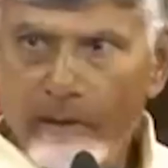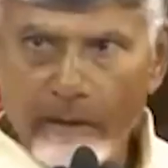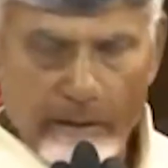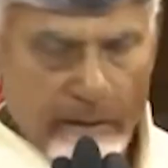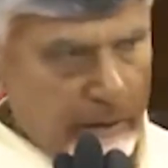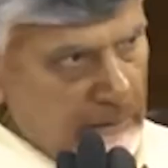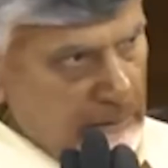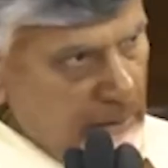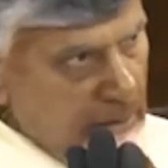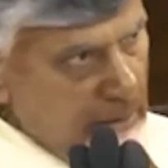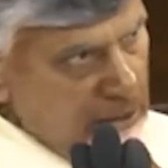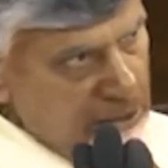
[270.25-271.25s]
under his
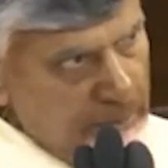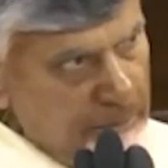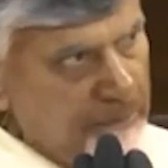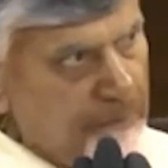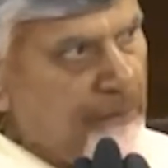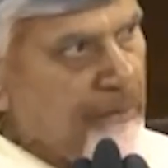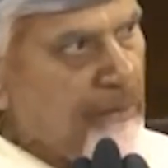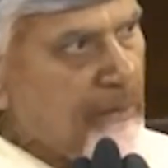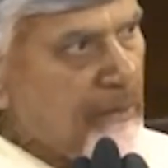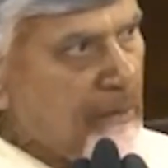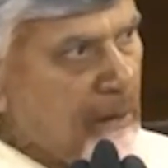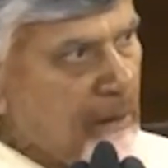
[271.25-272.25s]
leadership,
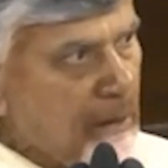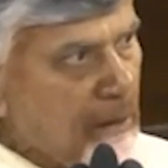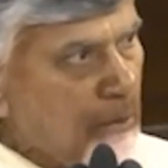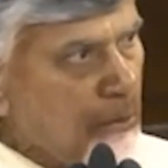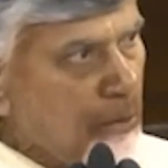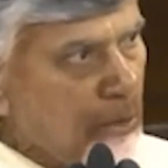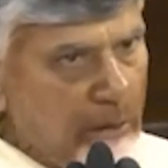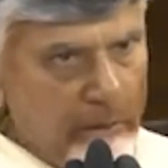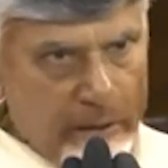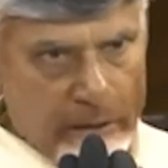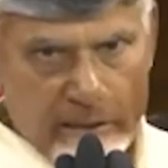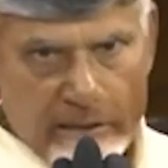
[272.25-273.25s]
we have
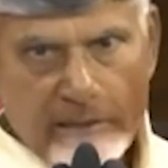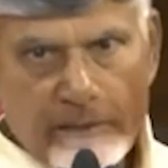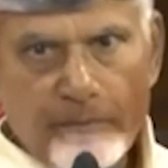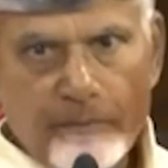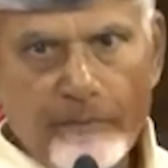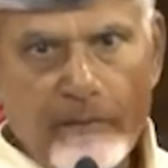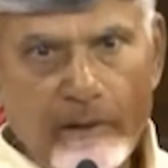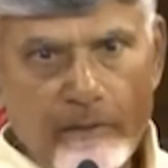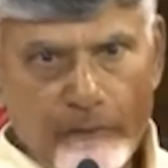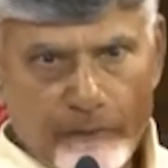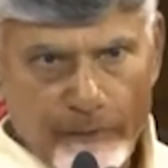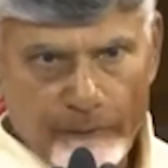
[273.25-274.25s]
reached
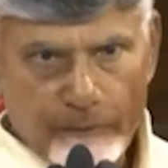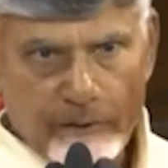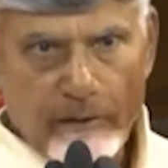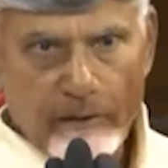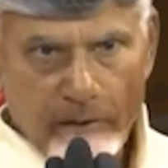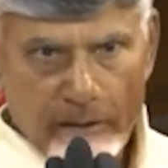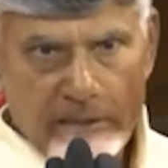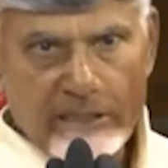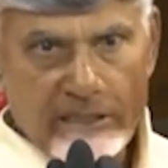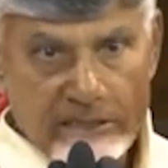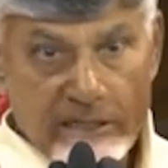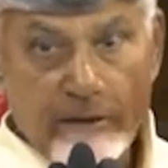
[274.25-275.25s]
5th
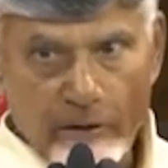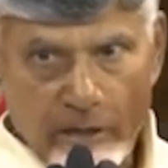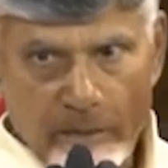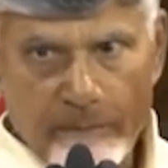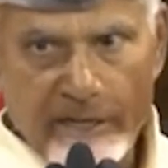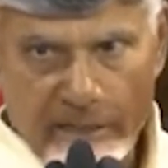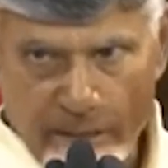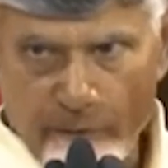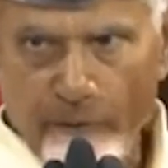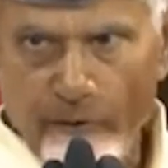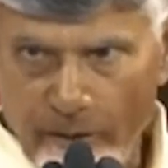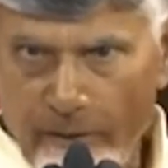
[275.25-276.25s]
largest economy in the
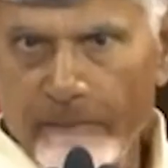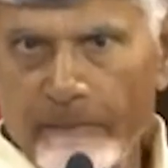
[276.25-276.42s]
world.